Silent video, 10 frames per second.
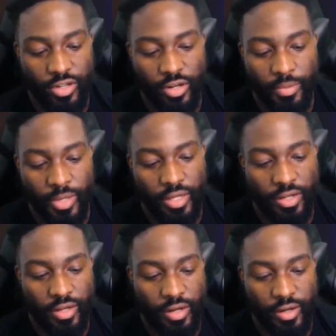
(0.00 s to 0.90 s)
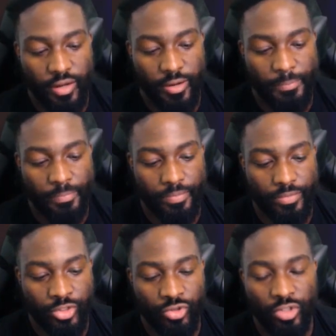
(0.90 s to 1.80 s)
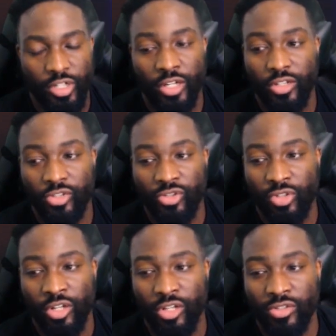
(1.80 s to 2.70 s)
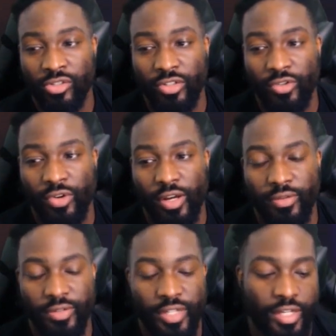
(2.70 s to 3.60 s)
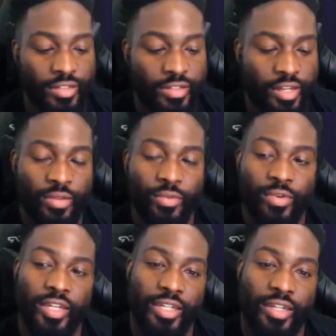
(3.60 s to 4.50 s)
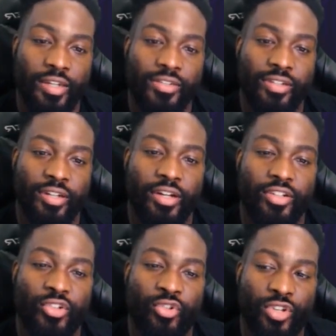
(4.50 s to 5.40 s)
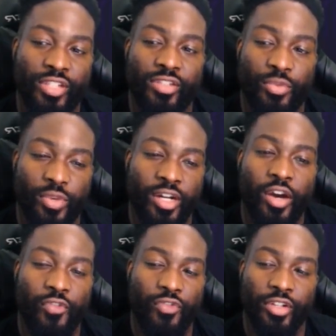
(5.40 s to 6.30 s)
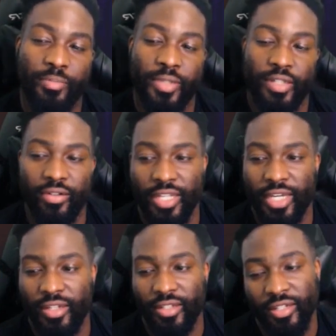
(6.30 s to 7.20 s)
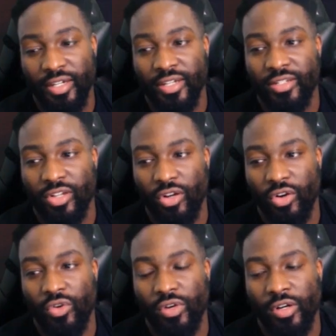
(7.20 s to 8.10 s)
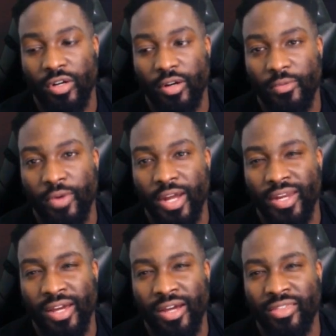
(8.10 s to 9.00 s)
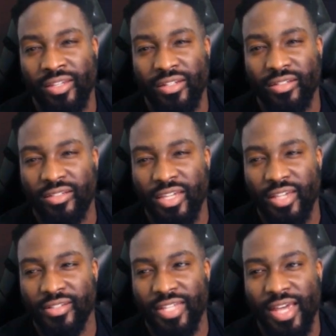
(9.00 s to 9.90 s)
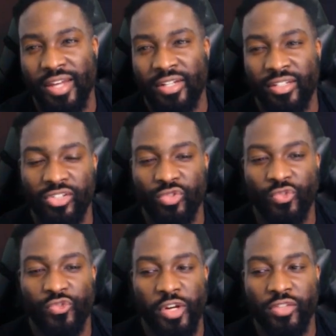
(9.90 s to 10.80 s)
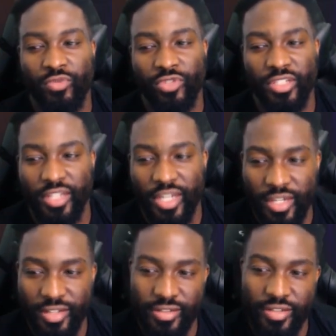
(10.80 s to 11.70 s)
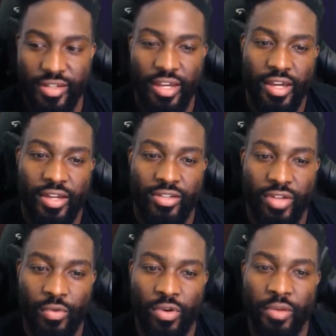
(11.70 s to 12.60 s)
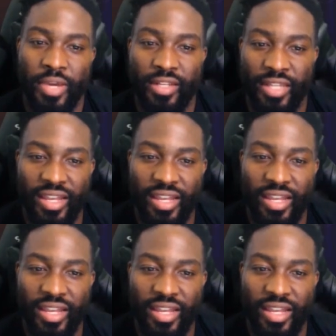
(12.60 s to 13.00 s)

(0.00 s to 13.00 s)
gonna be shoot her closer to the ground. Second one is decrease the recovery a bit on landing. So right now I think she has 9 additional frames when she lands. So I want to make